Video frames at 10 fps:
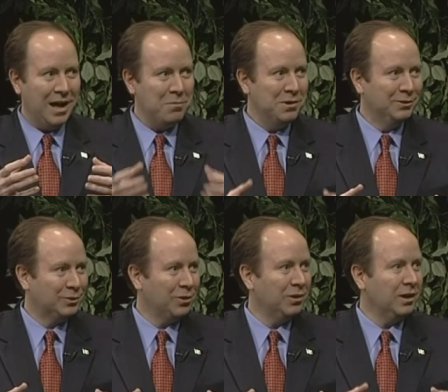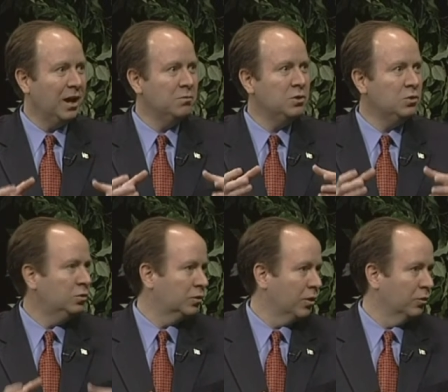I'm an attorney. I'm
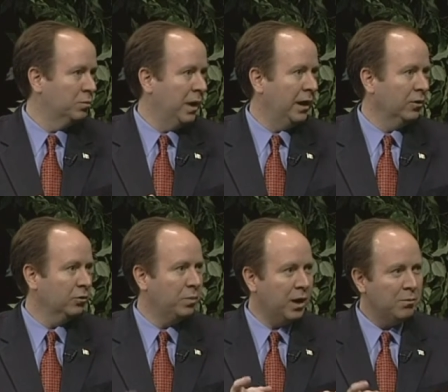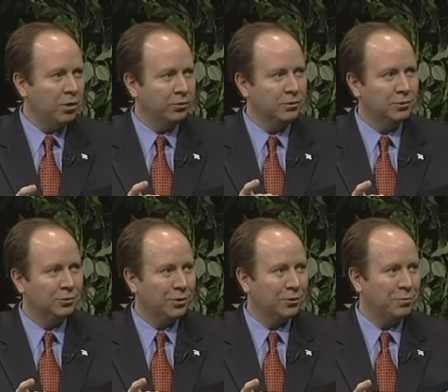used to those battles, but I'm also
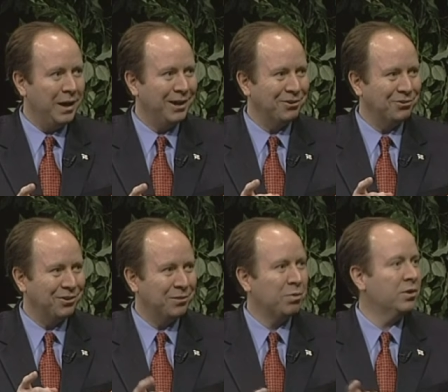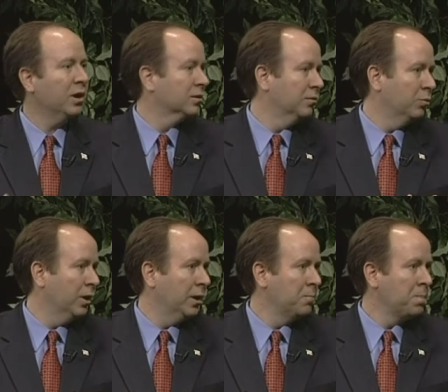used to those battles in a productive
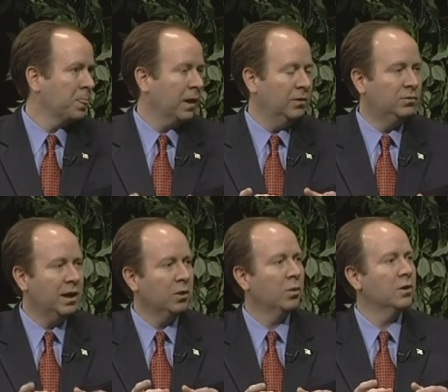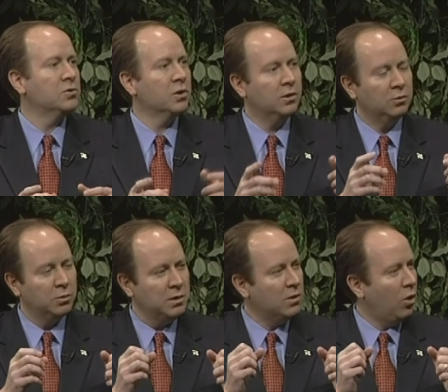way. Mm -hmm. As Delaware
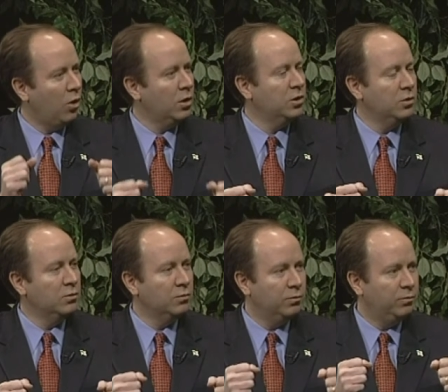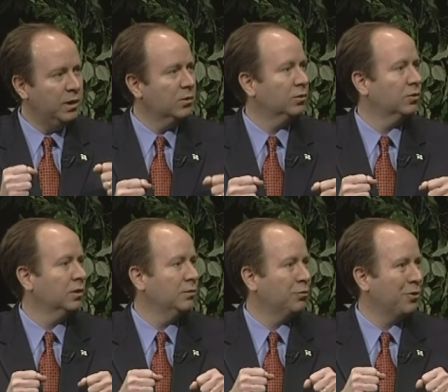attorneys, we argue
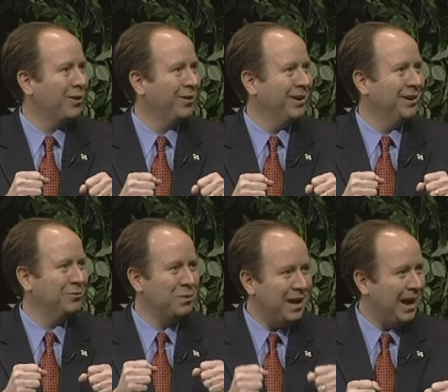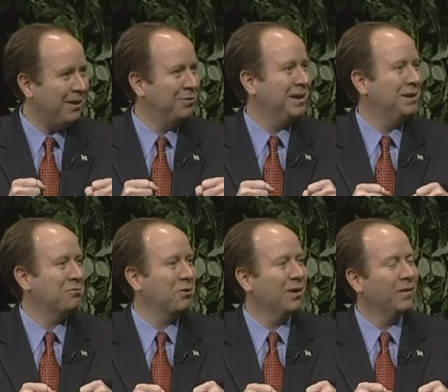vigorously for our clients, we
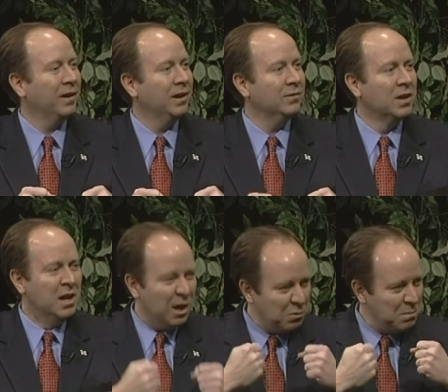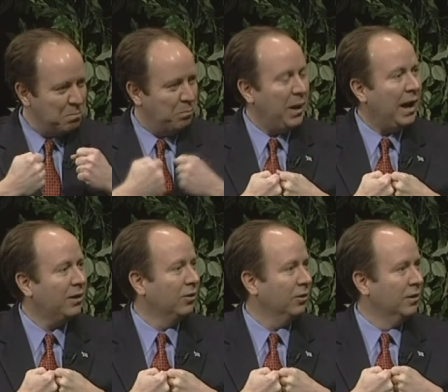advocate for our clients, and we
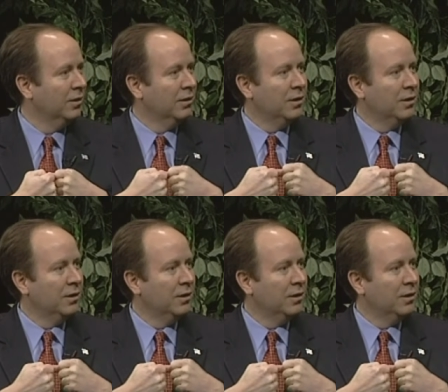battle.